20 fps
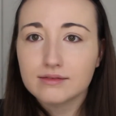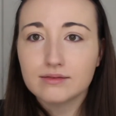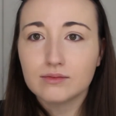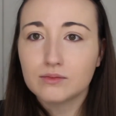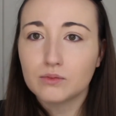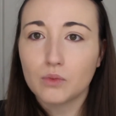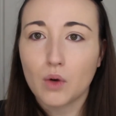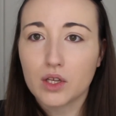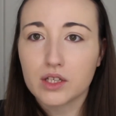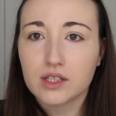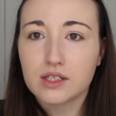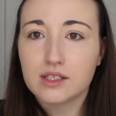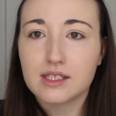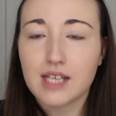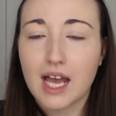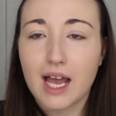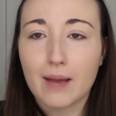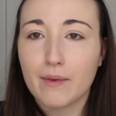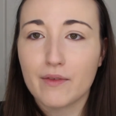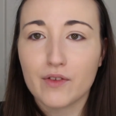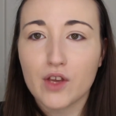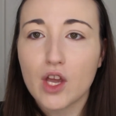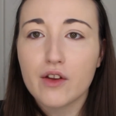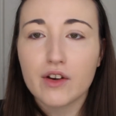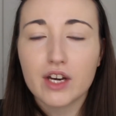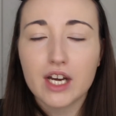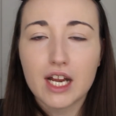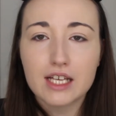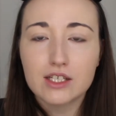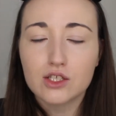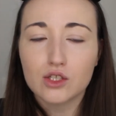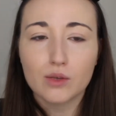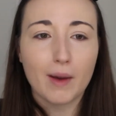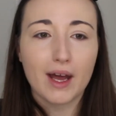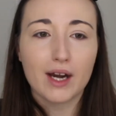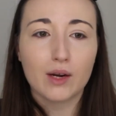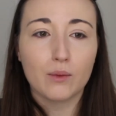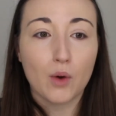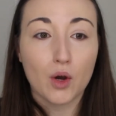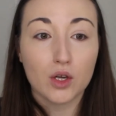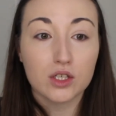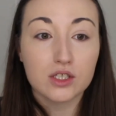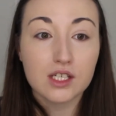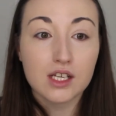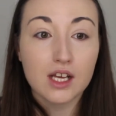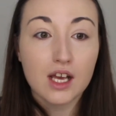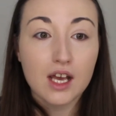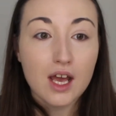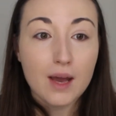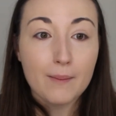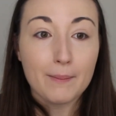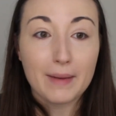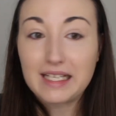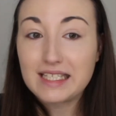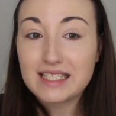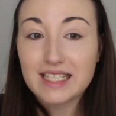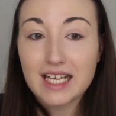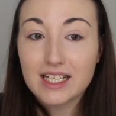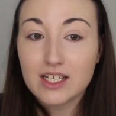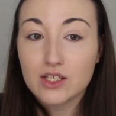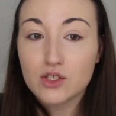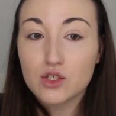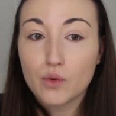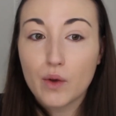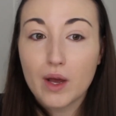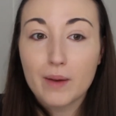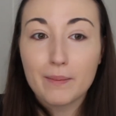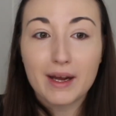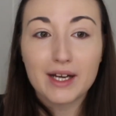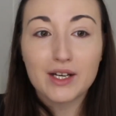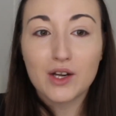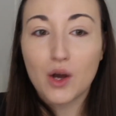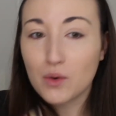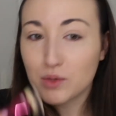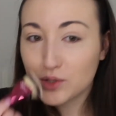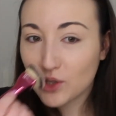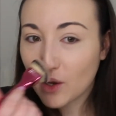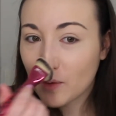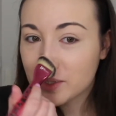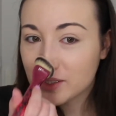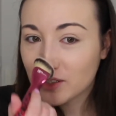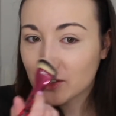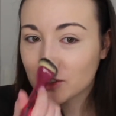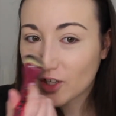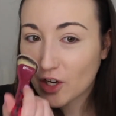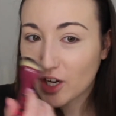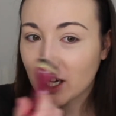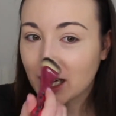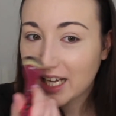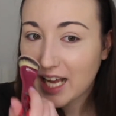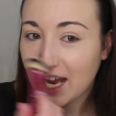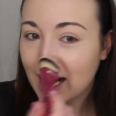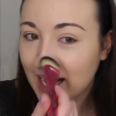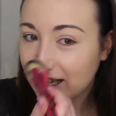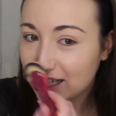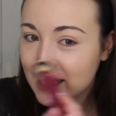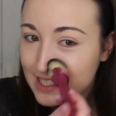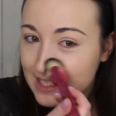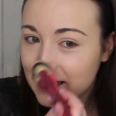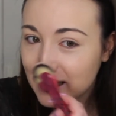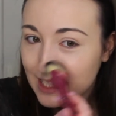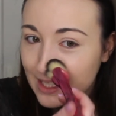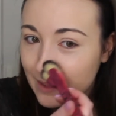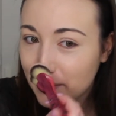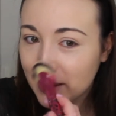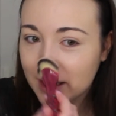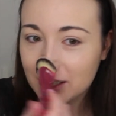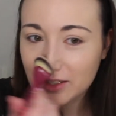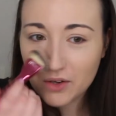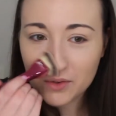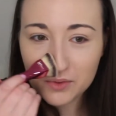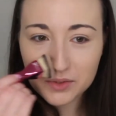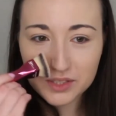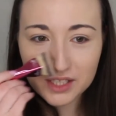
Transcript: what time of year it is, no matter what my skin is doing. My nose always looks oily, and I can see that my nose